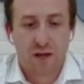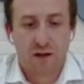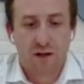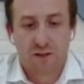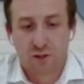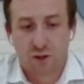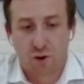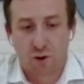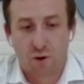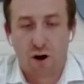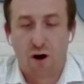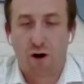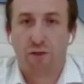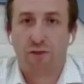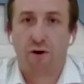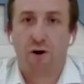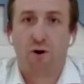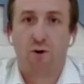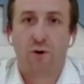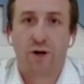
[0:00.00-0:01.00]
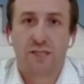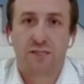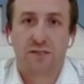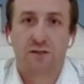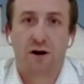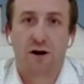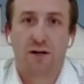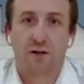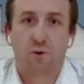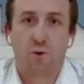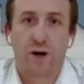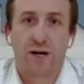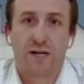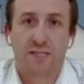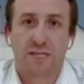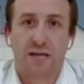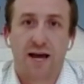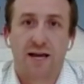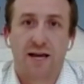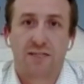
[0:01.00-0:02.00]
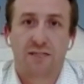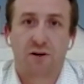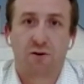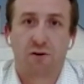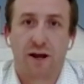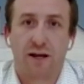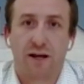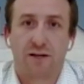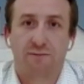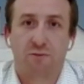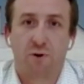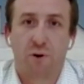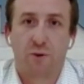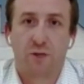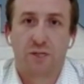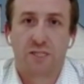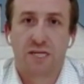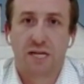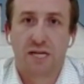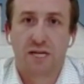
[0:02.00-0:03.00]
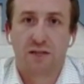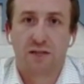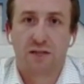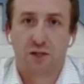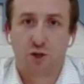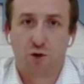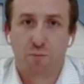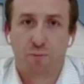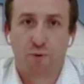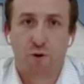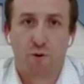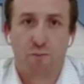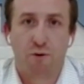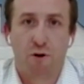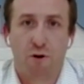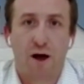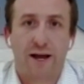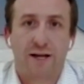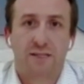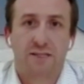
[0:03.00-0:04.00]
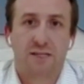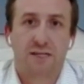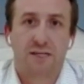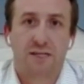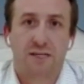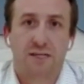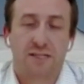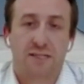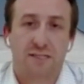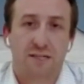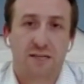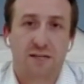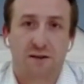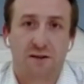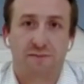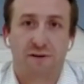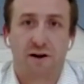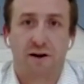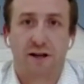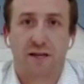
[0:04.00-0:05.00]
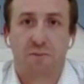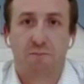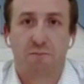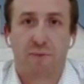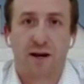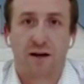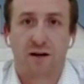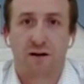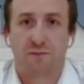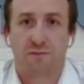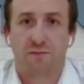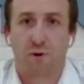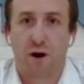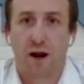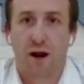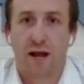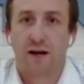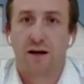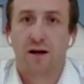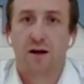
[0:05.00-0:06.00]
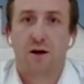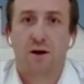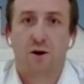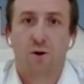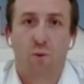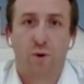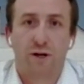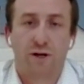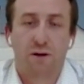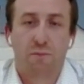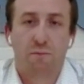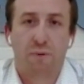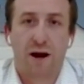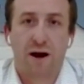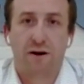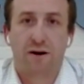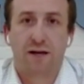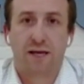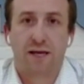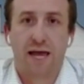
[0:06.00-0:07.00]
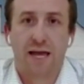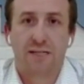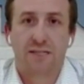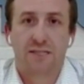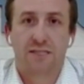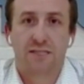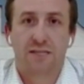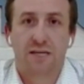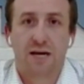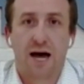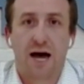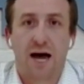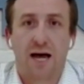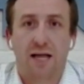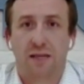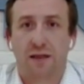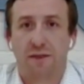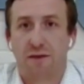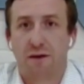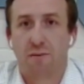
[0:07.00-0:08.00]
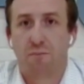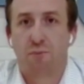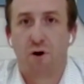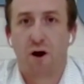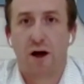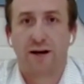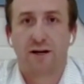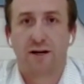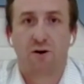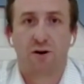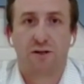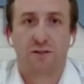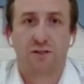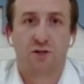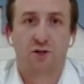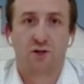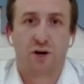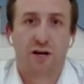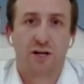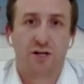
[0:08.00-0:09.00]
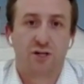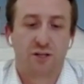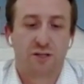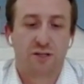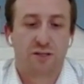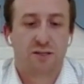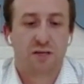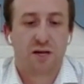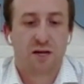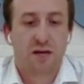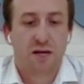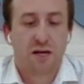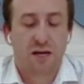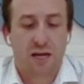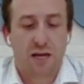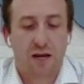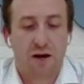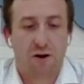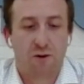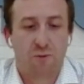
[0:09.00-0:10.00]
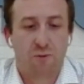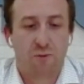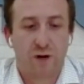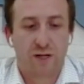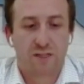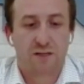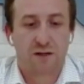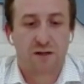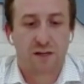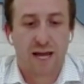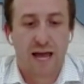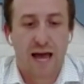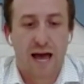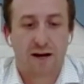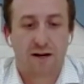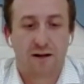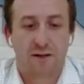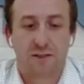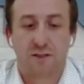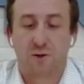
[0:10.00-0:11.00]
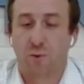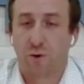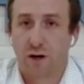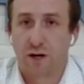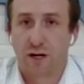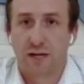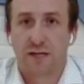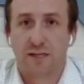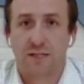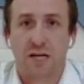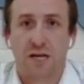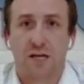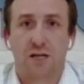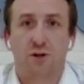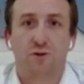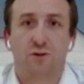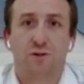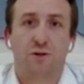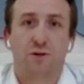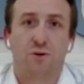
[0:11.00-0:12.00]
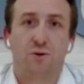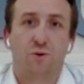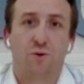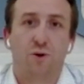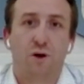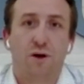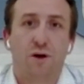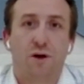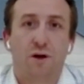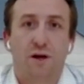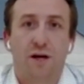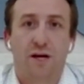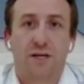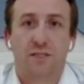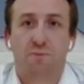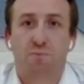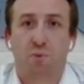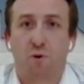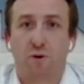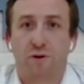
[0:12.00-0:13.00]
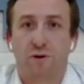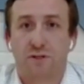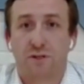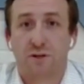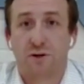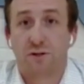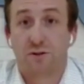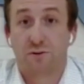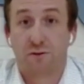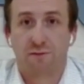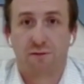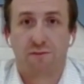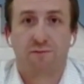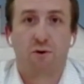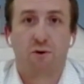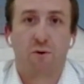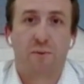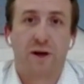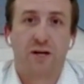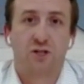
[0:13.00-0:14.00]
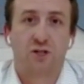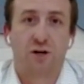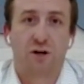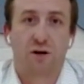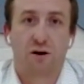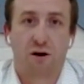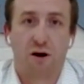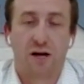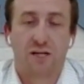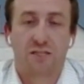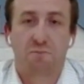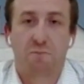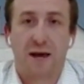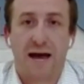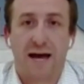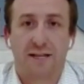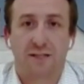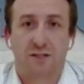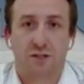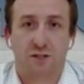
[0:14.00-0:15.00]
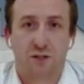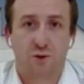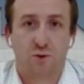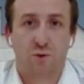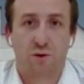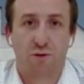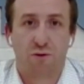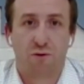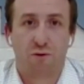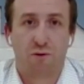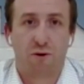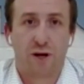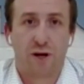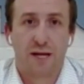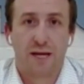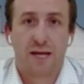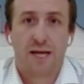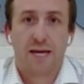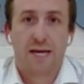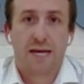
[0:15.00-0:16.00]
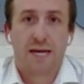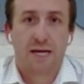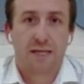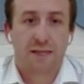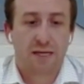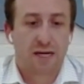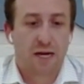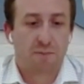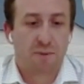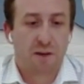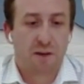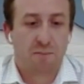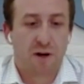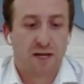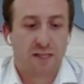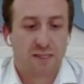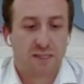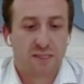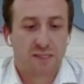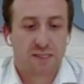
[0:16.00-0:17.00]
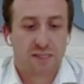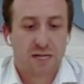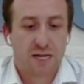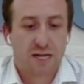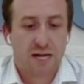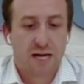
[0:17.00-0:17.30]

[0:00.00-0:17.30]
So although it's not quite as high as a grade of what we're seeing in the Dupro brines, it is still a very competitive grade when compared against lithium brine concentrations here in Western Canada. So we're going to continue to explore the Souris River formation across pads 2 and 3 in the coming months.